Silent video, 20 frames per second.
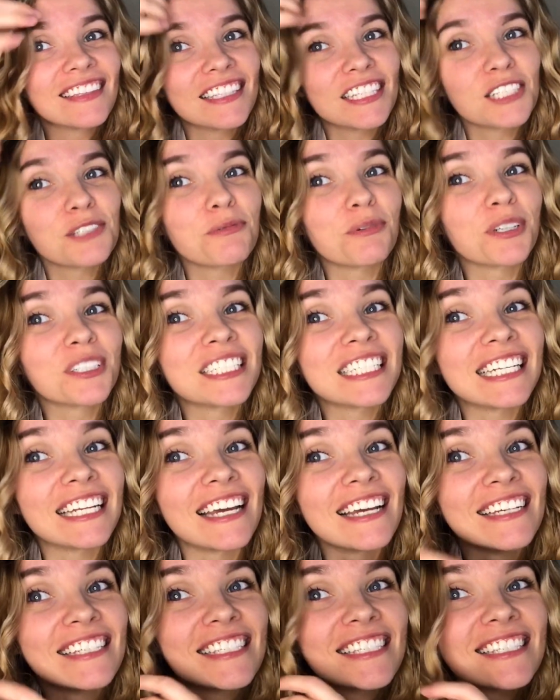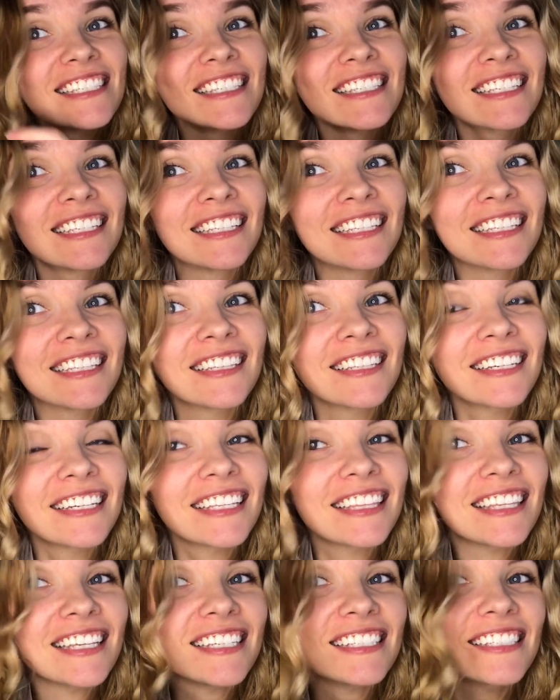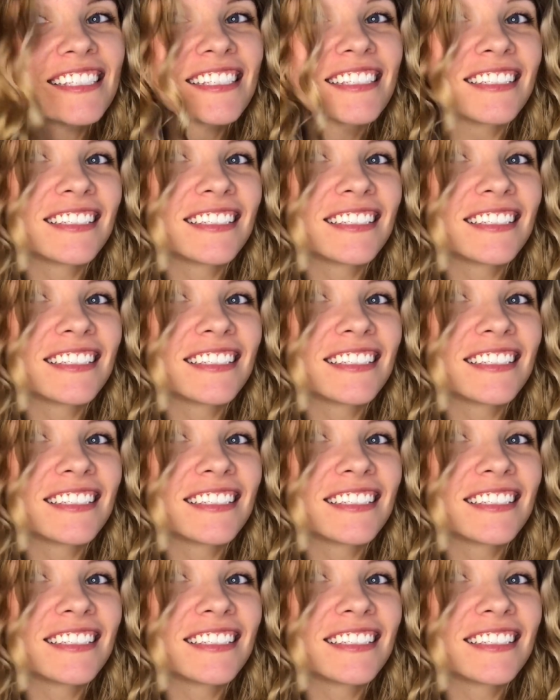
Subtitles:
This worked nice. Look at this.